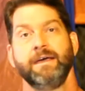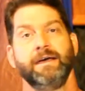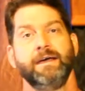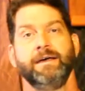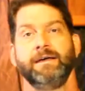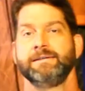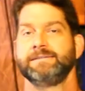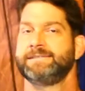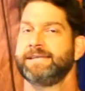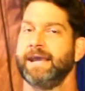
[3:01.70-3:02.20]

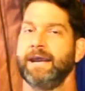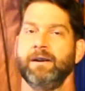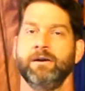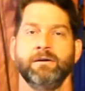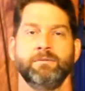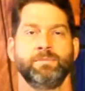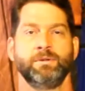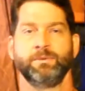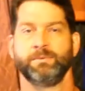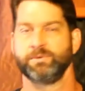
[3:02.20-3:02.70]
a
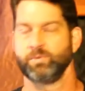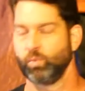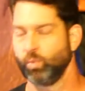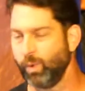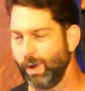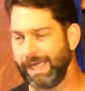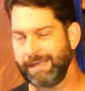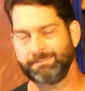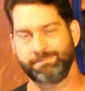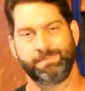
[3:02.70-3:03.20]
terrible
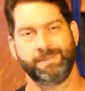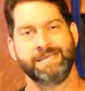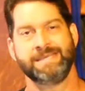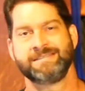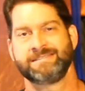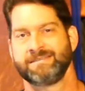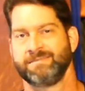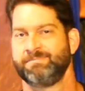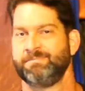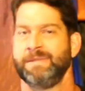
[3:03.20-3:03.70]
wet
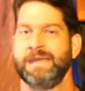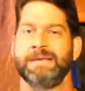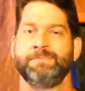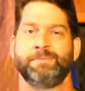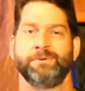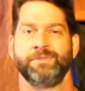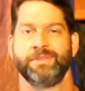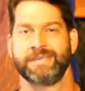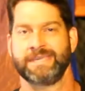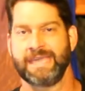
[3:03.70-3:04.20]
piece of
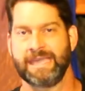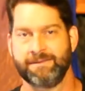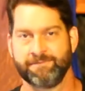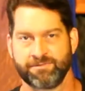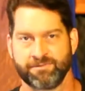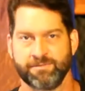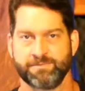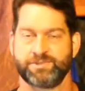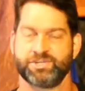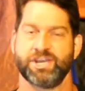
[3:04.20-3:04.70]
maple that came
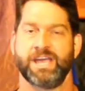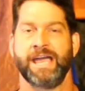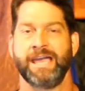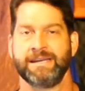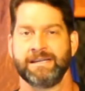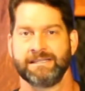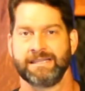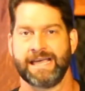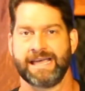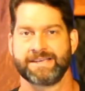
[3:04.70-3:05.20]
from
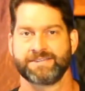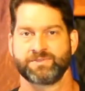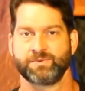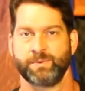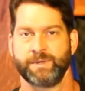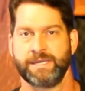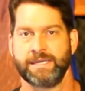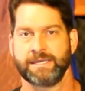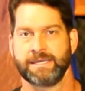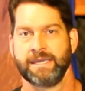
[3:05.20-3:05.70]
China last
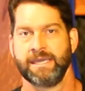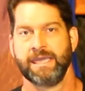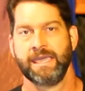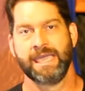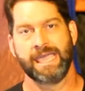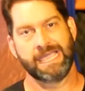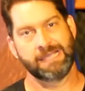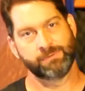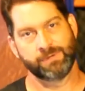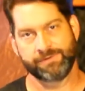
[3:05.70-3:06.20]
week,
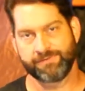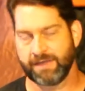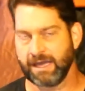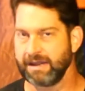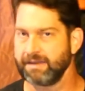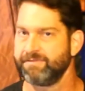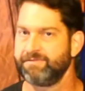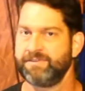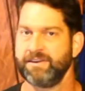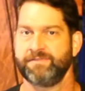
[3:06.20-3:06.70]
and we've got
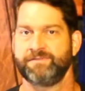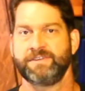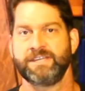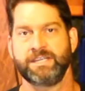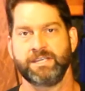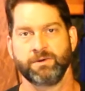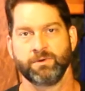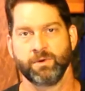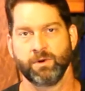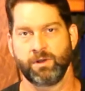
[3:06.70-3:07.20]
a
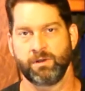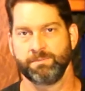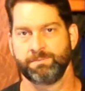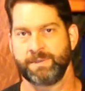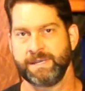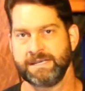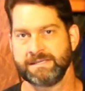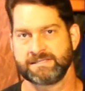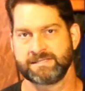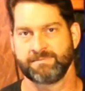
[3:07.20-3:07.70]
50-year-old
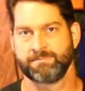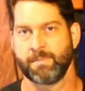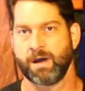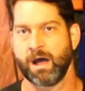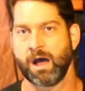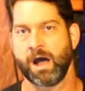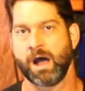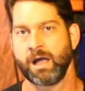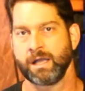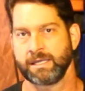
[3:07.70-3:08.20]
piece of
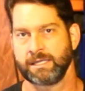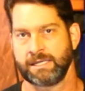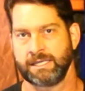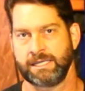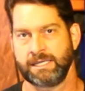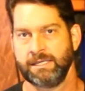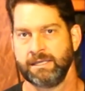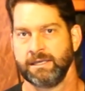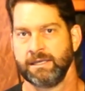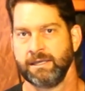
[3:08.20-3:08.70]

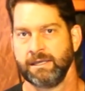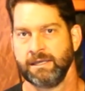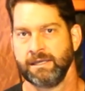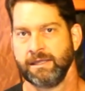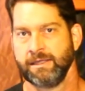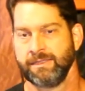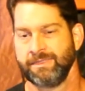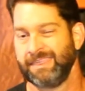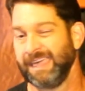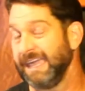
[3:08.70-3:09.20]
mahogany,
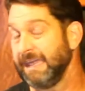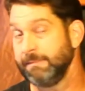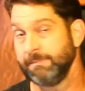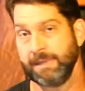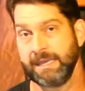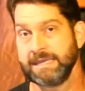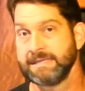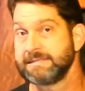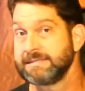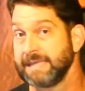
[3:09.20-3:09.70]
they
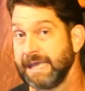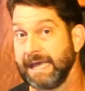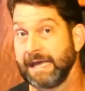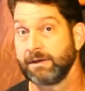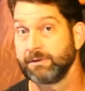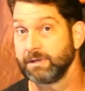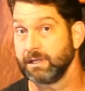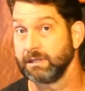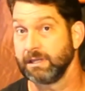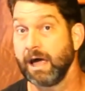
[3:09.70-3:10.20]
may
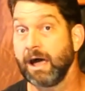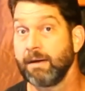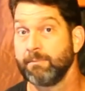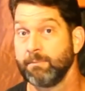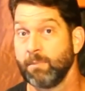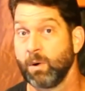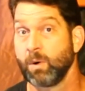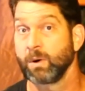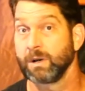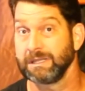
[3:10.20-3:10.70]
sound a lot
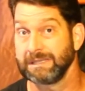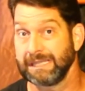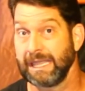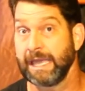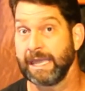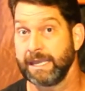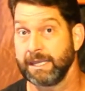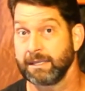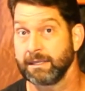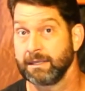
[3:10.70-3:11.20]
more
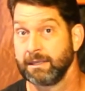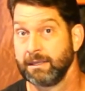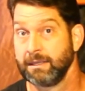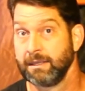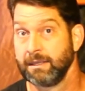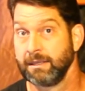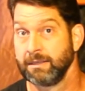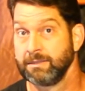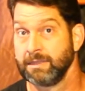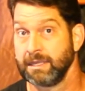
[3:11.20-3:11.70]
alike
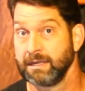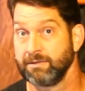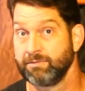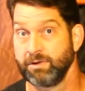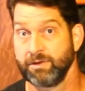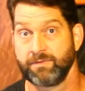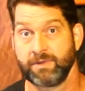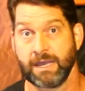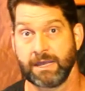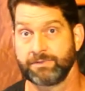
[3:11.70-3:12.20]
than if
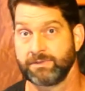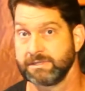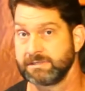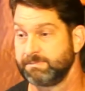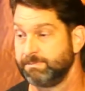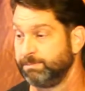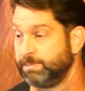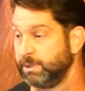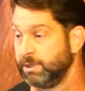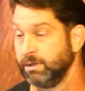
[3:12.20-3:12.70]
we've got this
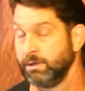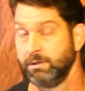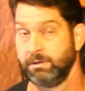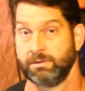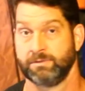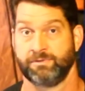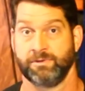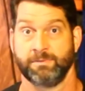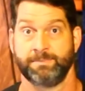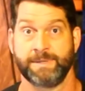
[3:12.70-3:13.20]

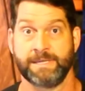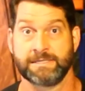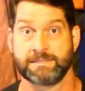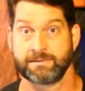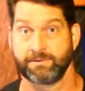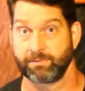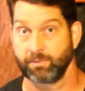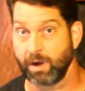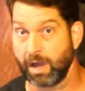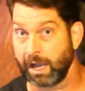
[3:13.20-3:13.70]
beautiful piece
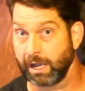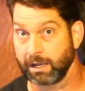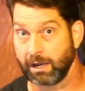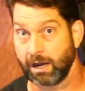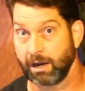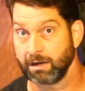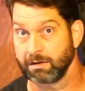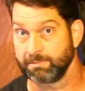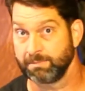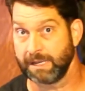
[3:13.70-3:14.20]
of
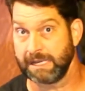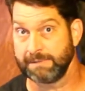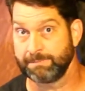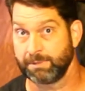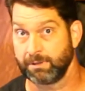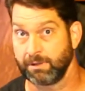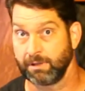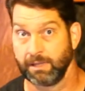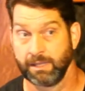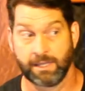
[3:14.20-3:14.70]
rock-hard
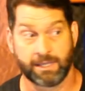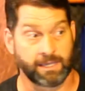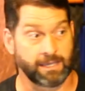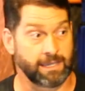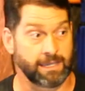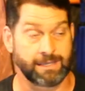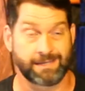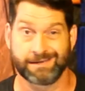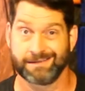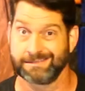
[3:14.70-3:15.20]
maple
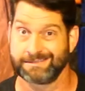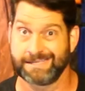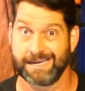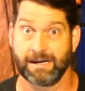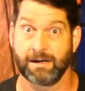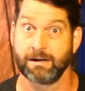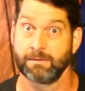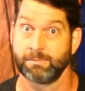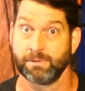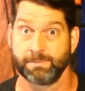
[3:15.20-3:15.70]
and a
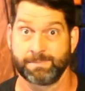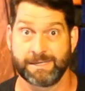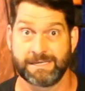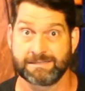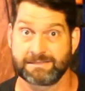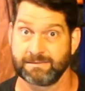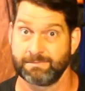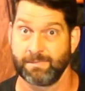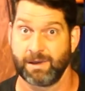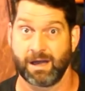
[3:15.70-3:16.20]
terrible
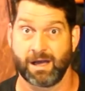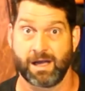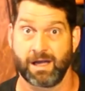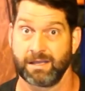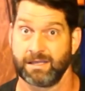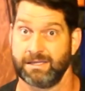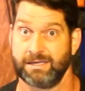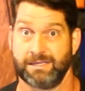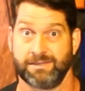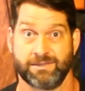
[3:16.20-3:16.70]
piece of
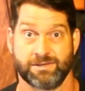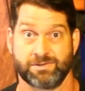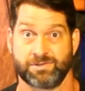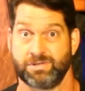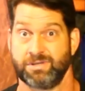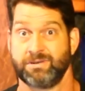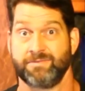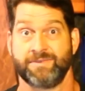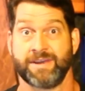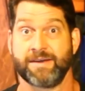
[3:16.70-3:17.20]
mahogany that
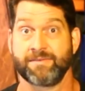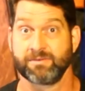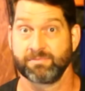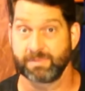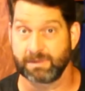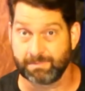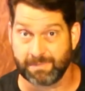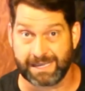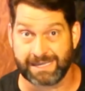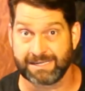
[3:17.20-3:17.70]
should have never
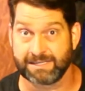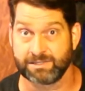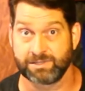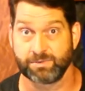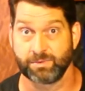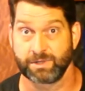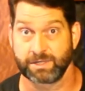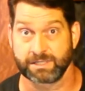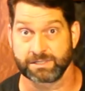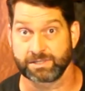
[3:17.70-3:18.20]
been made
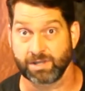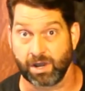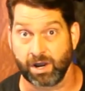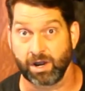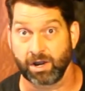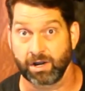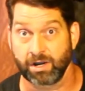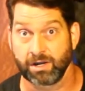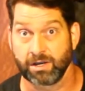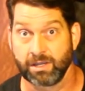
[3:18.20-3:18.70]
into a
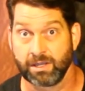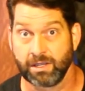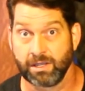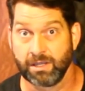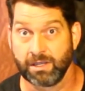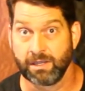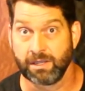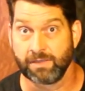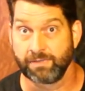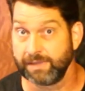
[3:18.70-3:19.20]
guitar.
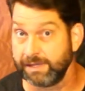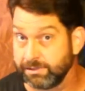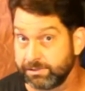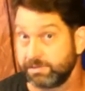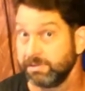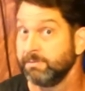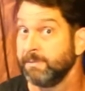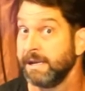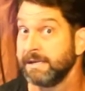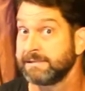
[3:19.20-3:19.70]
These
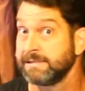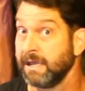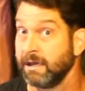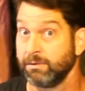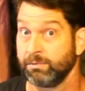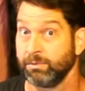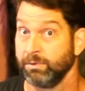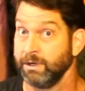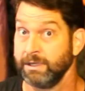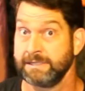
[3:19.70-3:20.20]
two may
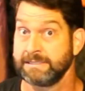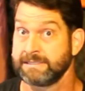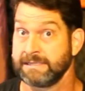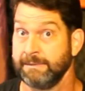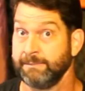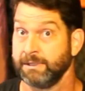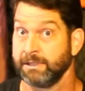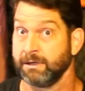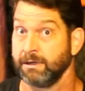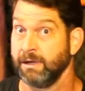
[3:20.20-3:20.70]
sound really
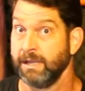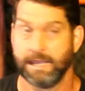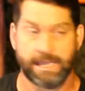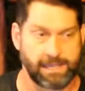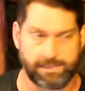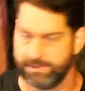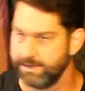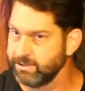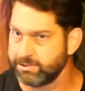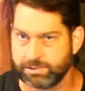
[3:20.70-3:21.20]
similar,
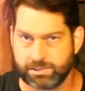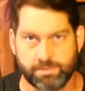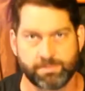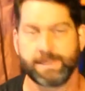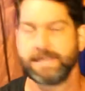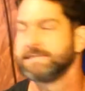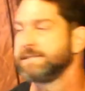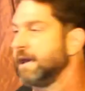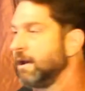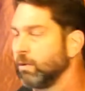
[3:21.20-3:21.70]
and these two may
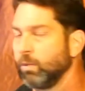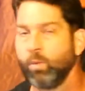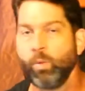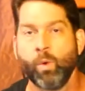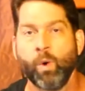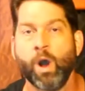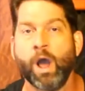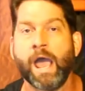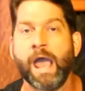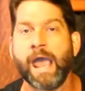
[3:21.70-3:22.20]
sound
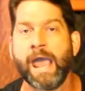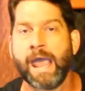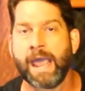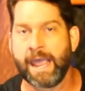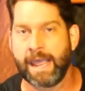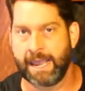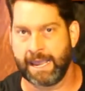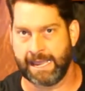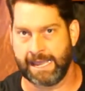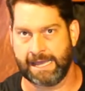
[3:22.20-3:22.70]

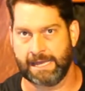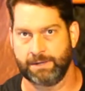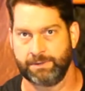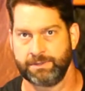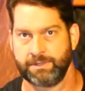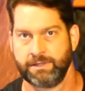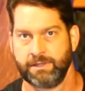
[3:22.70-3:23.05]
way out.